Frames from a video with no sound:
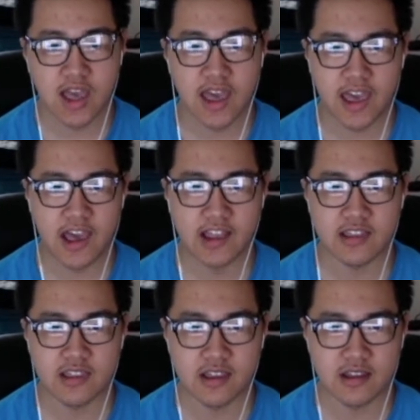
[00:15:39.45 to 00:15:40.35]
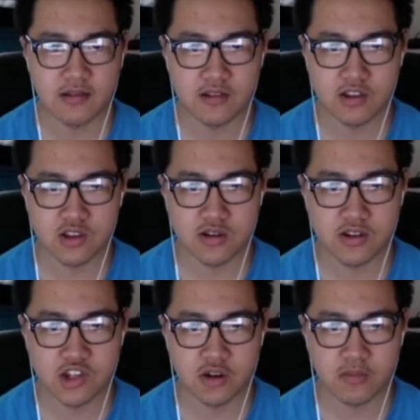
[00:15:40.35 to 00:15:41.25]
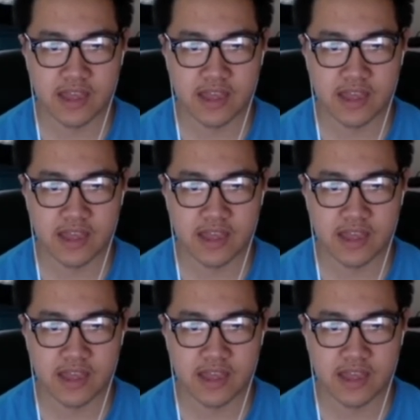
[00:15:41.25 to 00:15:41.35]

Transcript: And you know what, sure,